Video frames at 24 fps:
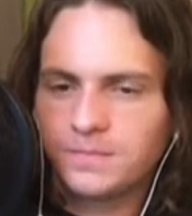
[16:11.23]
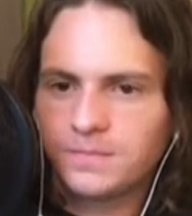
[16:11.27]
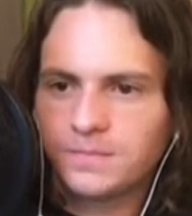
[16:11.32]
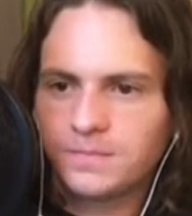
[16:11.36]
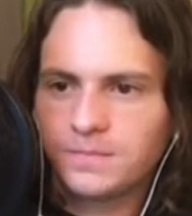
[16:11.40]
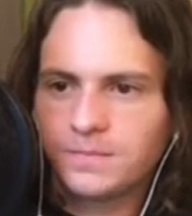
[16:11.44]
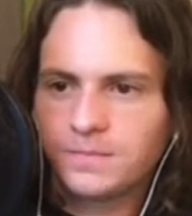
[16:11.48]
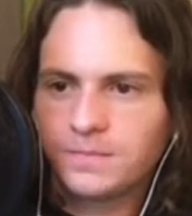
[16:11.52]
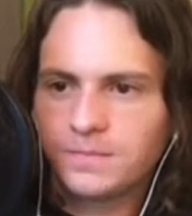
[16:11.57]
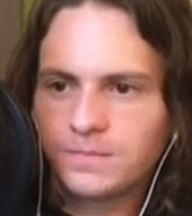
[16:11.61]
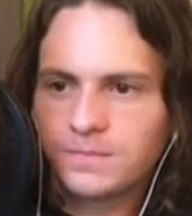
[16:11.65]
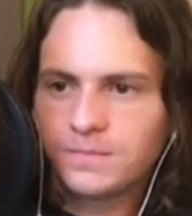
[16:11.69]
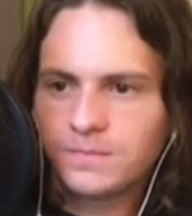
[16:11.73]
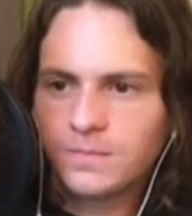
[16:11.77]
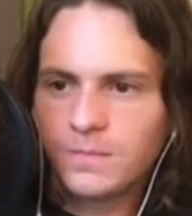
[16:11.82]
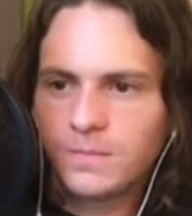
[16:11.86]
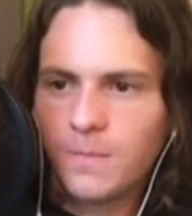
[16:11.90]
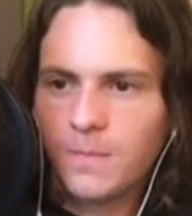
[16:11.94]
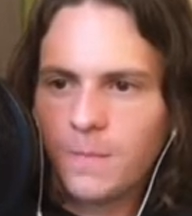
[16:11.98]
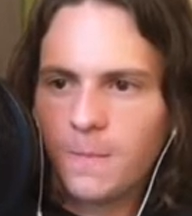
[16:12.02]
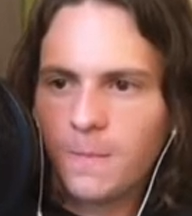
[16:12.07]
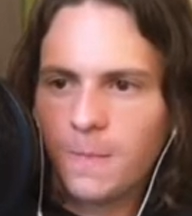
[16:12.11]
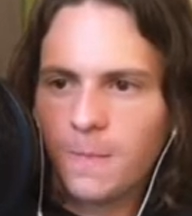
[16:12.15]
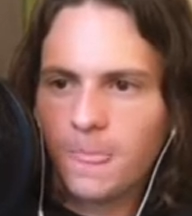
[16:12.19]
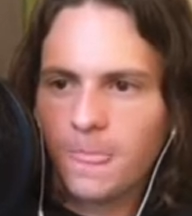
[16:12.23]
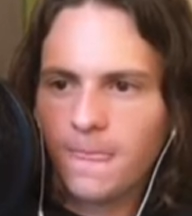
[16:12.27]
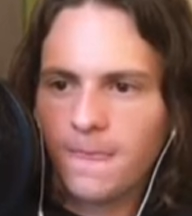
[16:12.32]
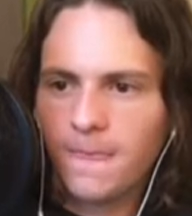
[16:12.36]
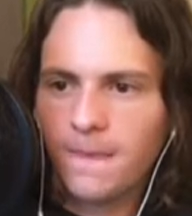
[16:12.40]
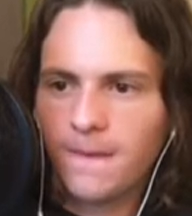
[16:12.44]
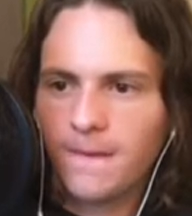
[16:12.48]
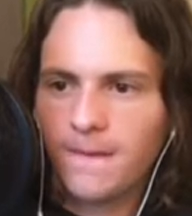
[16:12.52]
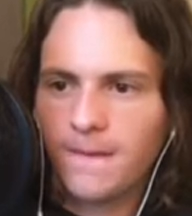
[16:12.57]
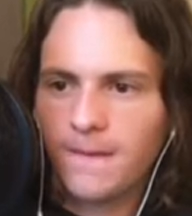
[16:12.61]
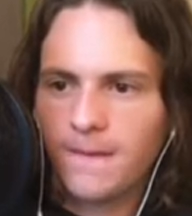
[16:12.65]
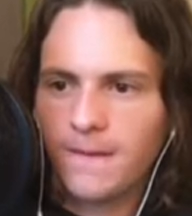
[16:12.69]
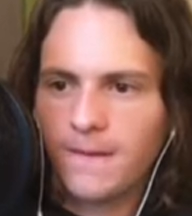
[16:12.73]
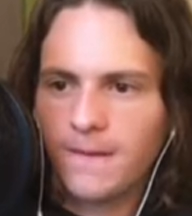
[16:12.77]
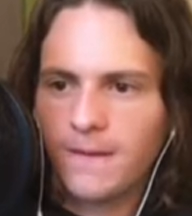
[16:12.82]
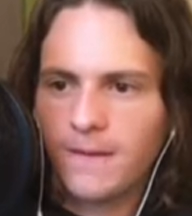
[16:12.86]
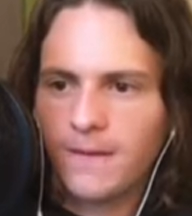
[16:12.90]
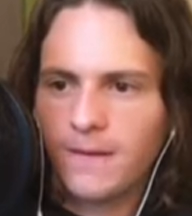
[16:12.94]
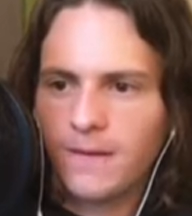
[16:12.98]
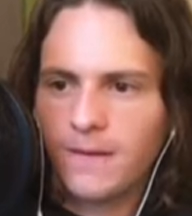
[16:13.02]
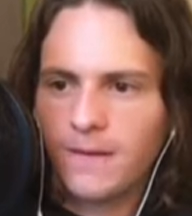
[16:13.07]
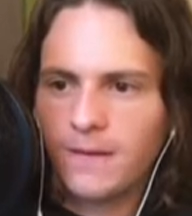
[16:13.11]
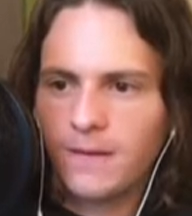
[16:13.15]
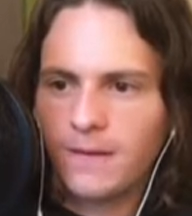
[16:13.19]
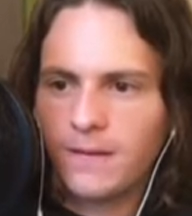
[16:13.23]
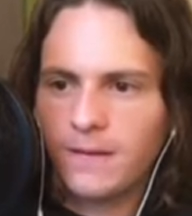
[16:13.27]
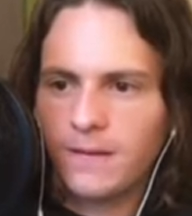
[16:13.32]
Nothing is said.